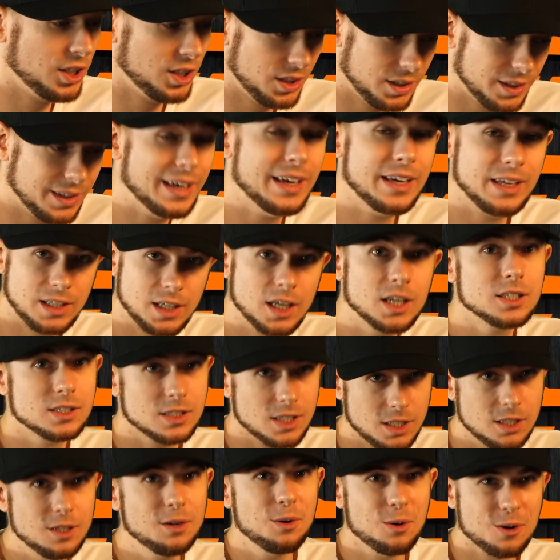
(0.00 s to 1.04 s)
Yes, they
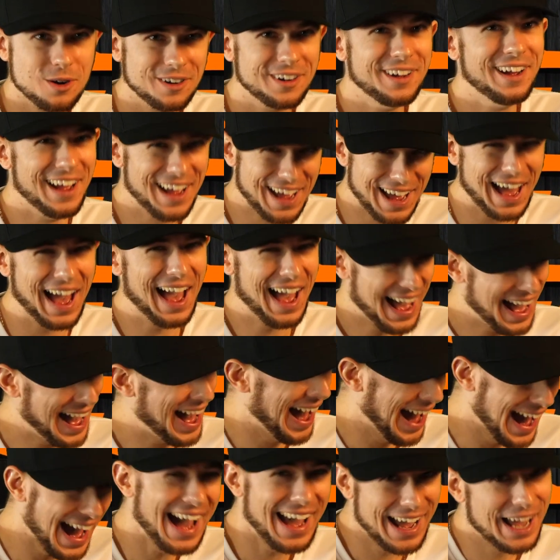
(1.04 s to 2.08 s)
do.
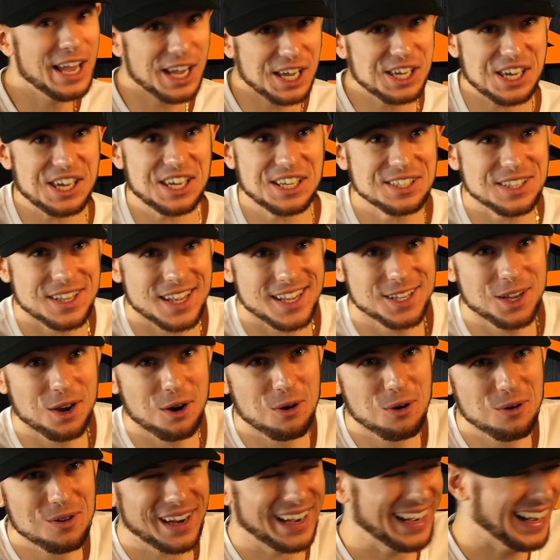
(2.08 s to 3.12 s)
Yes, they do.